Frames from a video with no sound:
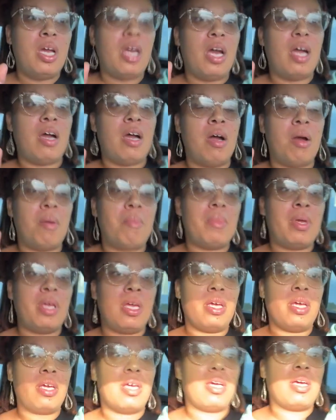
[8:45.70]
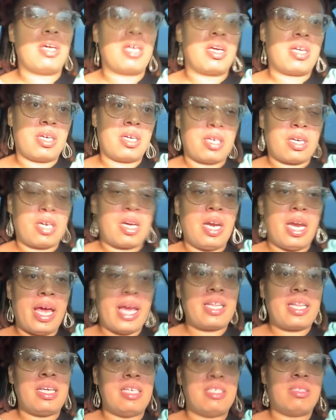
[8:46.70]
um,
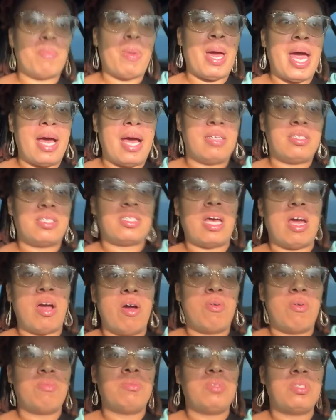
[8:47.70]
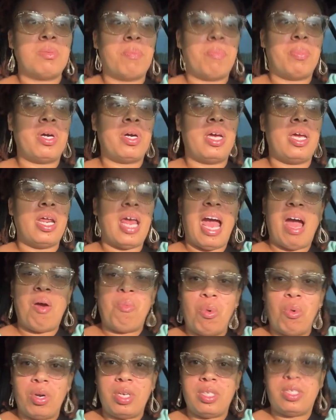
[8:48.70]
collect these milestones, but I
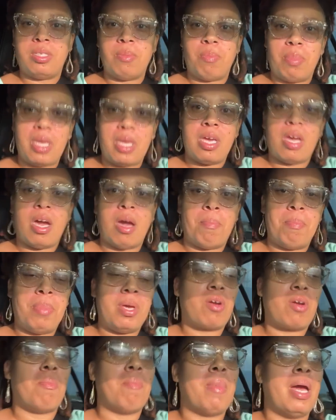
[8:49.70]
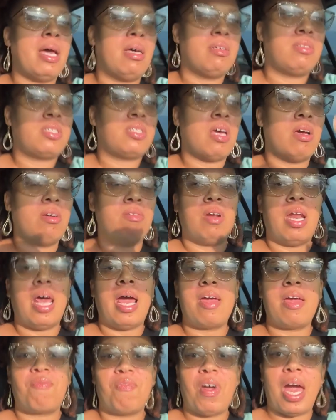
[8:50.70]
want it to be a bigger milestone,
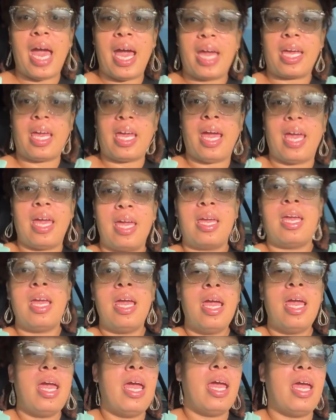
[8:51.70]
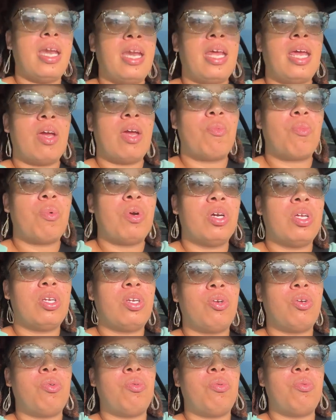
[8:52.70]
like 5K, and then we'll
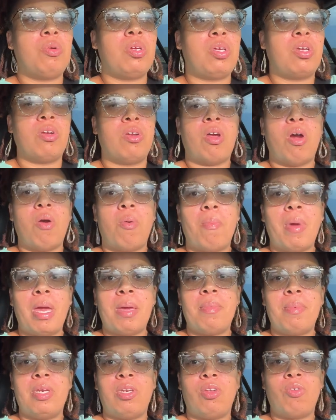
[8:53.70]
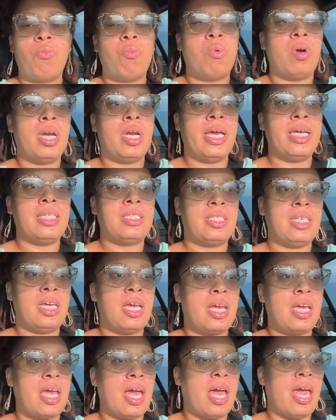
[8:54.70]
do, you know, maybe do one at
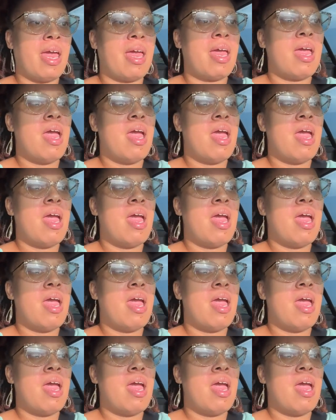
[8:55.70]
10K.